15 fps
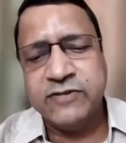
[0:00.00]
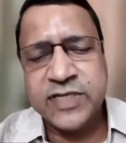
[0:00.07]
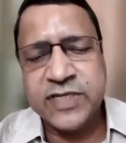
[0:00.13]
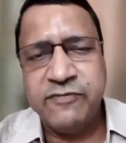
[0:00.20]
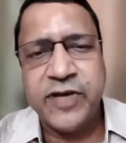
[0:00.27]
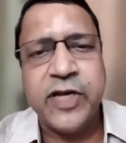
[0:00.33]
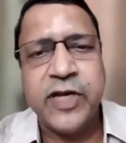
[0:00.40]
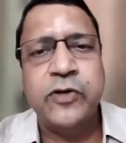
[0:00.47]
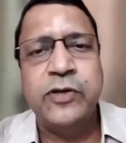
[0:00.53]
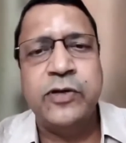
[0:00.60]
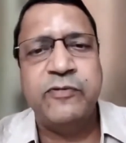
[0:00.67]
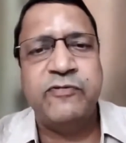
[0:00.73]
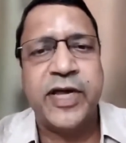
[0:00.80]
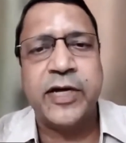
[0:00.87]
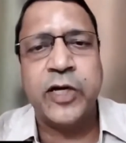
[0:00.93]
give us a very
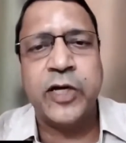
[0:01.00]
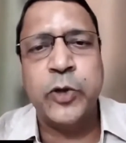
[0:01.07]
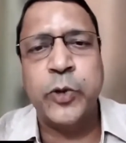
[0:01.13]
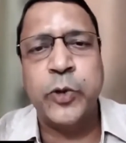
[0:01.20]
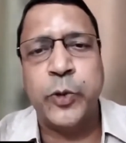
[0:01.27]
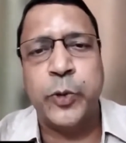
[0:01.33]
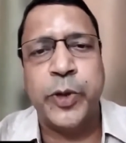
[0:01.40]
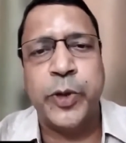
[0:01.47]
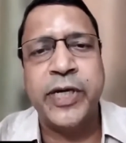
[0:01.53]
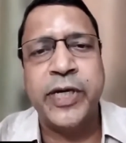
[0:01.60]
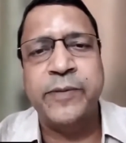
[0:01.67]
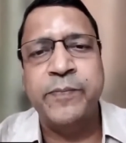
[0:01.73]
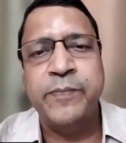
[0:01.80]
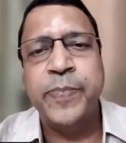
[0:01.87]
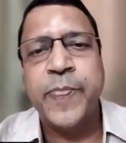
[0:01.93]
good vehicle to do
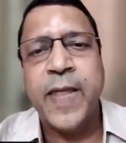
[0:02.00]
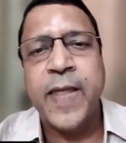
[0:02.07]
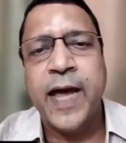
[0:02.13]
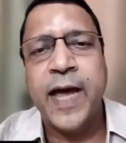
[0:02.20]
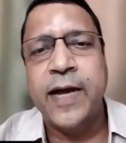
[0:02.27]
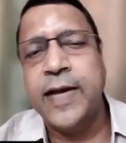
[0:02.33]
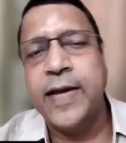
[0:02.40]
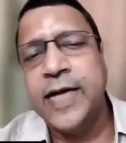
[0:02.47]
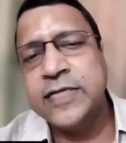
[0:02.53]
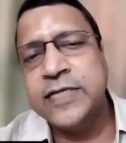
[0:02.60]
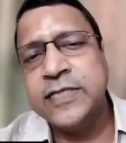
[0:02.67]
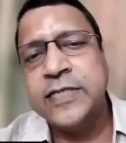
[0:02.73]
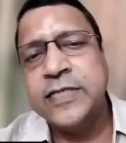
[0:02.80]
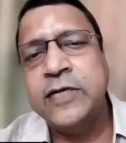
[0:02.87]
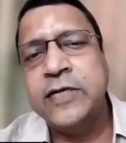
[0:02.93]
it. And as
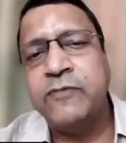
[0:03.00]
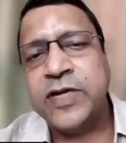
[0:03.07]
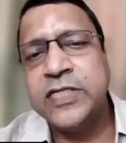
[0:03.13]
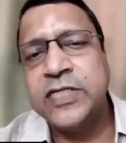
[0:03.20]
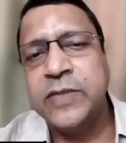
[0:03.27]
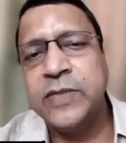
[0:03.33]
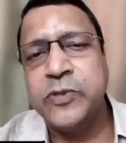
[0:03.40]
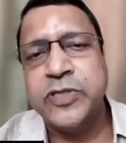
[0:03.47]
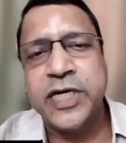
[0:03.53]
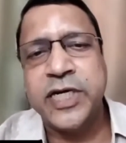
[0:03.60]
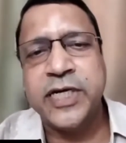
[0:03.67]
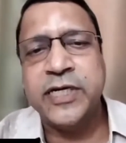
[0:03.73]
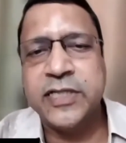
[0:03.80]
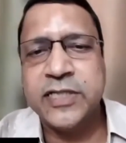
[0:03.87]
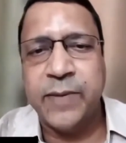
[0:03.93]
I said, once the
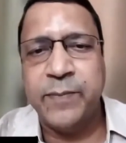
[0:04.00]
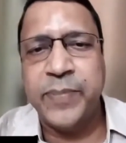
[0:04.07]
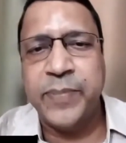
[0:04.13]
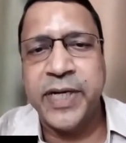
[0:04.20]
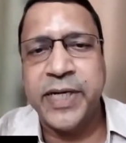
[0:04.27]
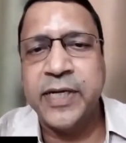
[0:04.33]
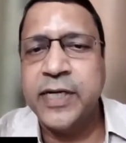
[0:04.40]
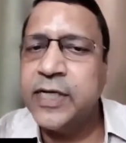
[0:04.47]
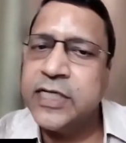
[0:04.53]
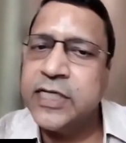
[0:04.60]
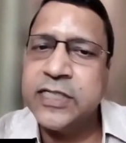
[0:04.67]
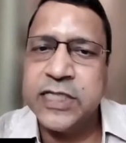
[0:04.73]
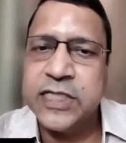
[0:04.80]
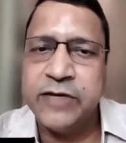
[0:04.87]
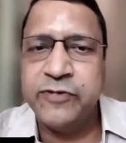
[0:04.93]
project is completed, it
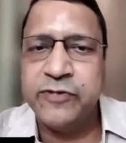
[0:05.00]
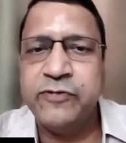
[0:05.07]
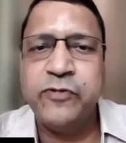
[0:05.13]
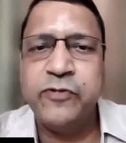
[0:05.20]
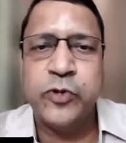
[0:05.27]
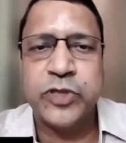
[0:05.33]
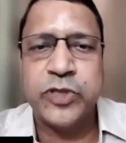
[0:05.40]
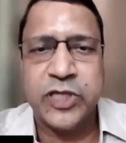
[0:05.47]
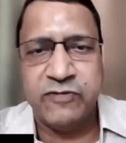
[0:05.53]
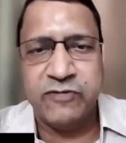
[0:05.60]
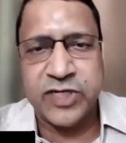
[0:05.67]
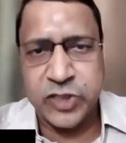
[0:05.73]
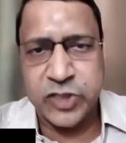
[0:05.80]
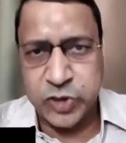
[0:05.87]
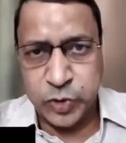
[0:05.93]
is safer for those
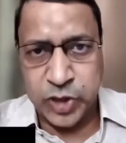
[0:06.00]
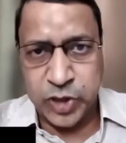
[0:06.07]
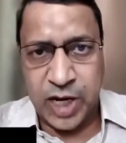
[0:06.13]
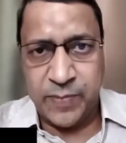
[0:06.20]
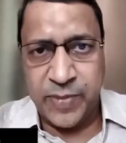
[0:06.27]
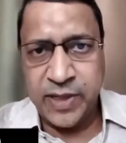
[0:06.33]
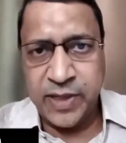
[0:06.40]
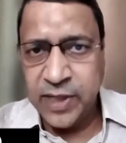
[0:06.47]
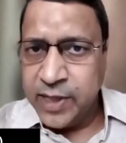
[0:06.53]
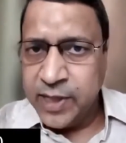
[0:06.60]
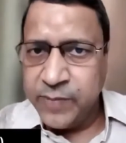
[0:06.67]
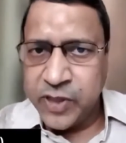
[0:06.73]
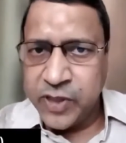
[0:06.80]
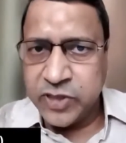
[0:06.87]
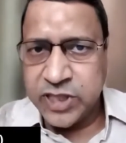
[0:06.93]
investors to come in
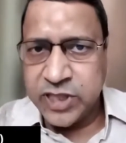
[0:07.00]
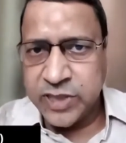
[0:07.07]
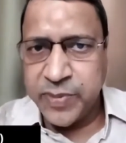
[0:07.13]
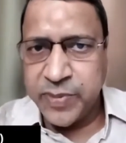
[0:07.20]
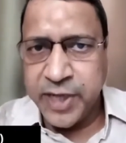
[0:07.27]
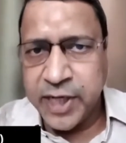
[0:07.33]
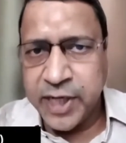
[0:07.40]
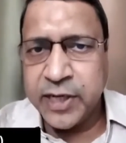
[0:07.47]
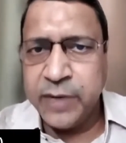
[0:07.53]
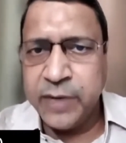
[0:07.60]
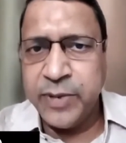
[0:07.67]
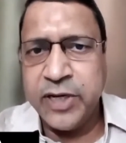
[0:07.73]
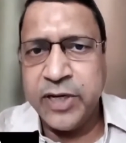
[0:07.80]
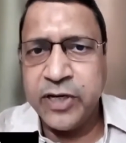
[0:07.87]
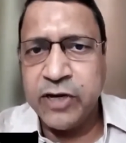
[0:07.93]
because there's a
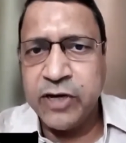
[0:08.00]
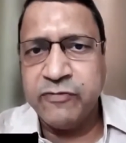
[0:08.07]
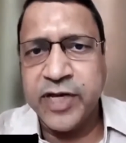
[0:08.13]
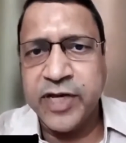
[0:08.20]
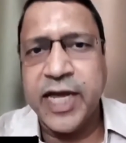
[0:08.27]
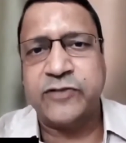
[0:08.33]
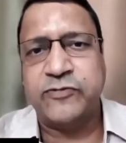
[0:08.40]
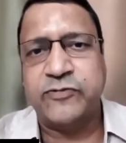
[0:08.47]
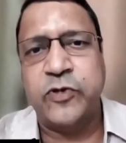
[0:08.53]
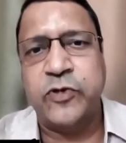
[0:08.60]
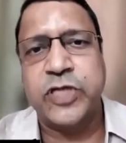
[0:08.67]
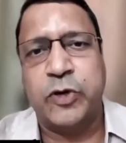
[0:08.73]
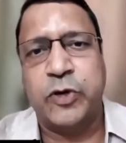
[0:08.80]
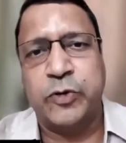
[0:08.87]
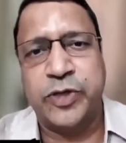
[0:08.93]
predictability of the cash
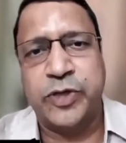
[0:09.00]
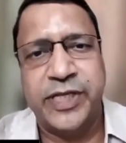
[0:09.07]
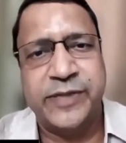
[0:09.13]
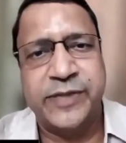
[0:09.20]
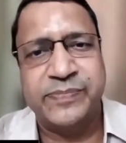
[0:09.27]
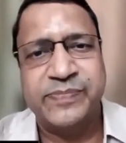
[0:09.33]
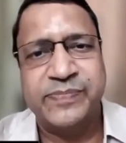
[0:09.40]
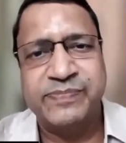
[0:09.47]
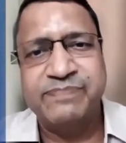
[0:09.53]
flows out there.